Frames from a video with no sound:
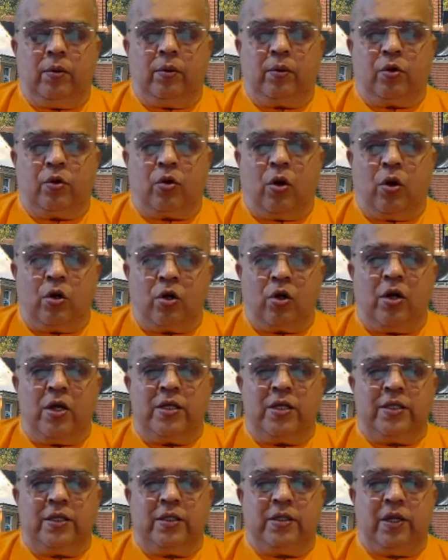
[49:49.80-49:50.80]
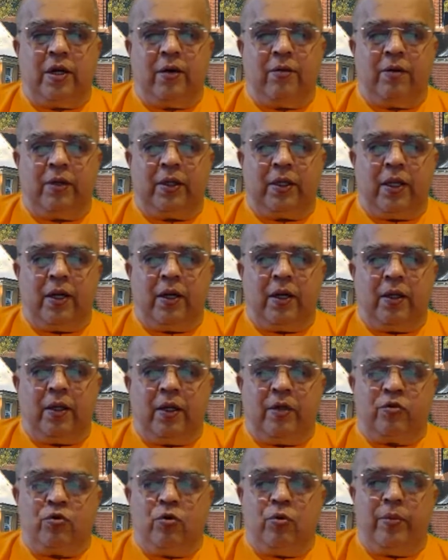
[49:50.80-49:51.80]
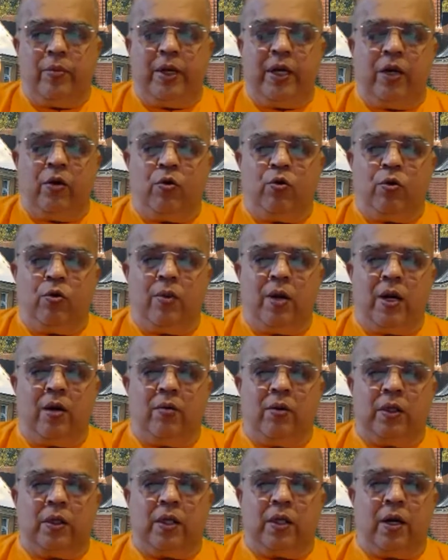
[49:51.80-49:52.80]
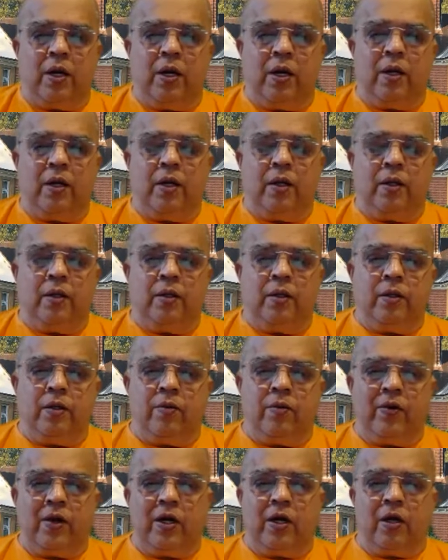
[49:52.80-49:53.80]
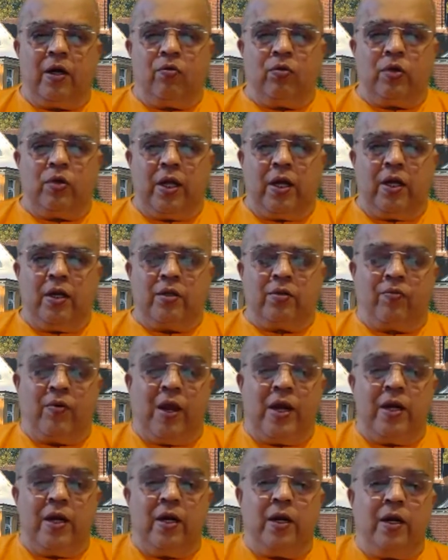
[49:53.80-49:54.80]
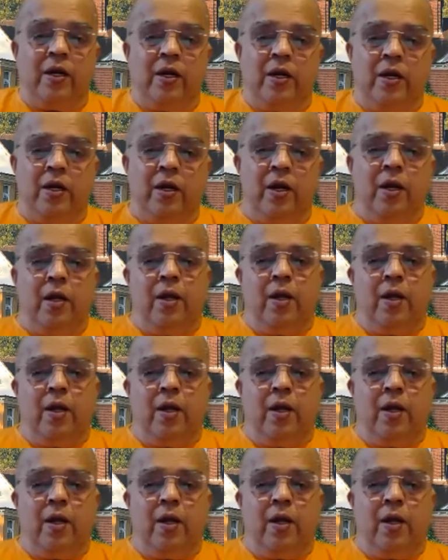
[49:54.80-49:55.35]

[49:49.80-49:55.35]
tortoise as an avatar. There are so many kurma avatara and the different avatars finally